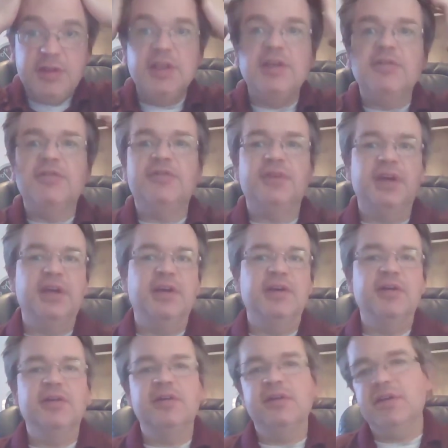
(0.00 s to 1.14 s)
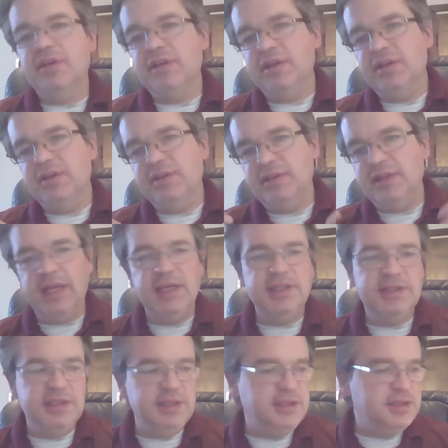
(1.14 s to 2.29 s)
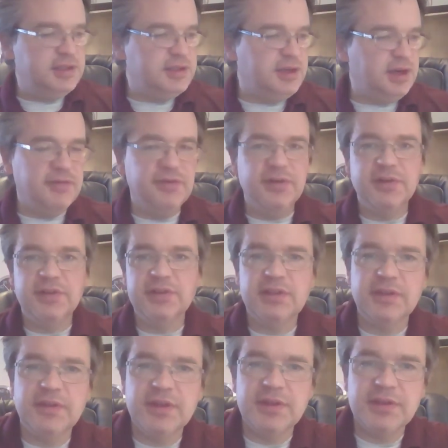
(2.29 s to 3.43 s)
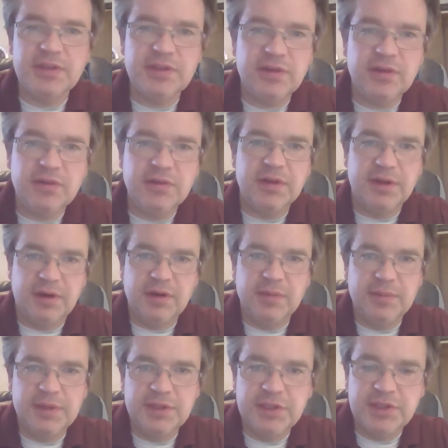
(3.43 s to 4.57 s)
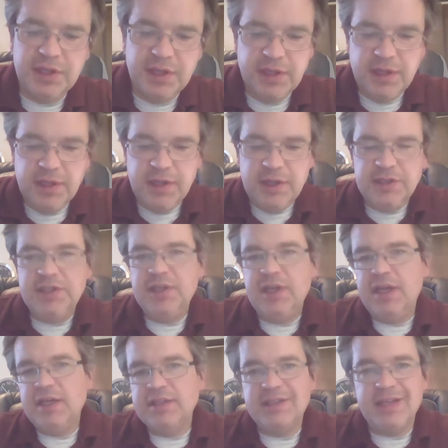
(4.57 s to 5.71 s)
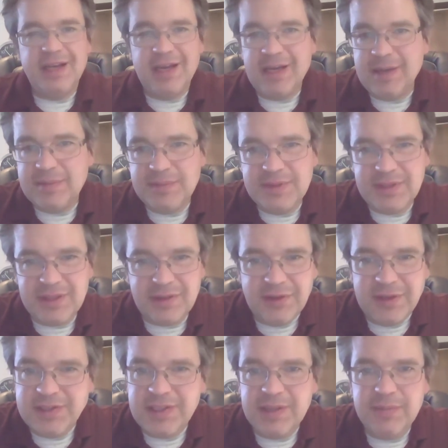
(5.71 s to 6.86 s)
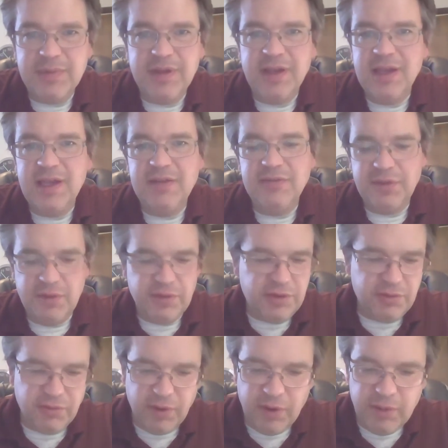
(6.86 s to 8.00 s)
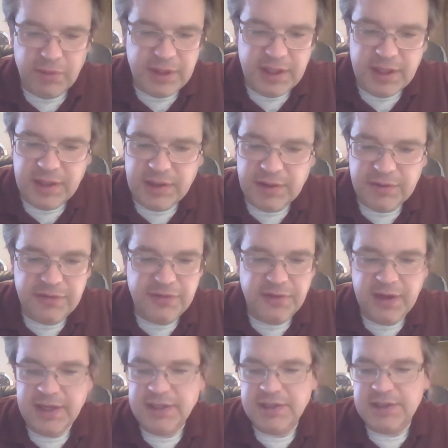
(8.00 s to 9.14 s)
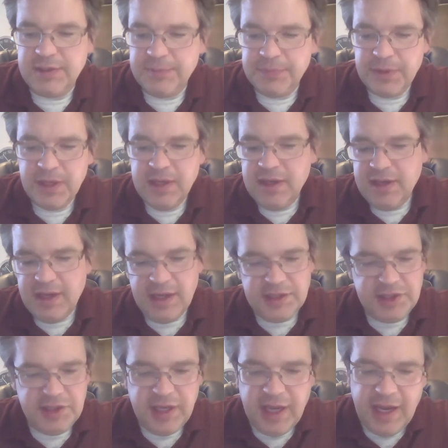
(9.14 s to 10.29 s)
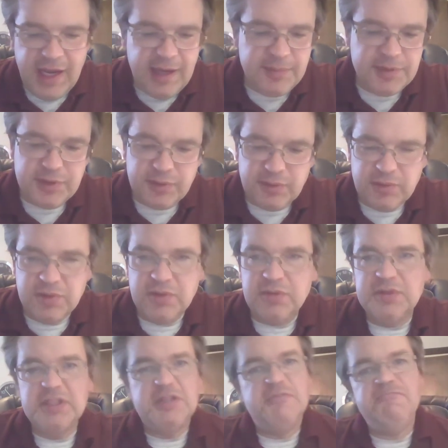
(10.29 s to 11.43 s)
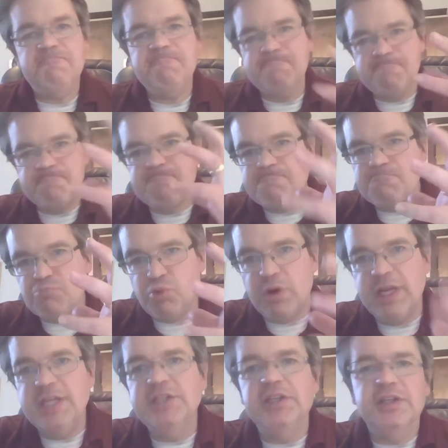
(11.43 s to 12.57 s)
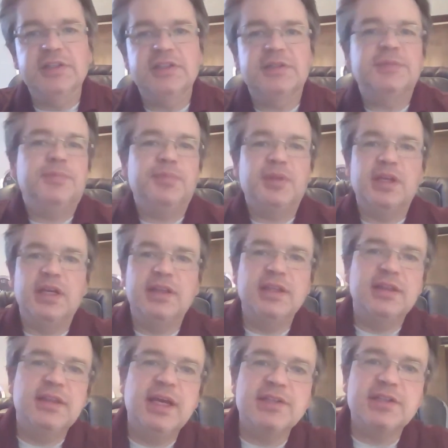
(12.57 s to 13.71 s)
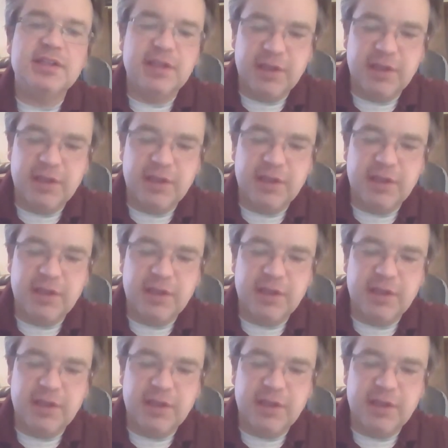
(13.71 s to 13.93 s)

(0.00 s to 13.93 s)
the affair. Daisy discovers that this is all garbage. She has Tom's illicit behavior thrown in her face and she absolutely rages. And I think that's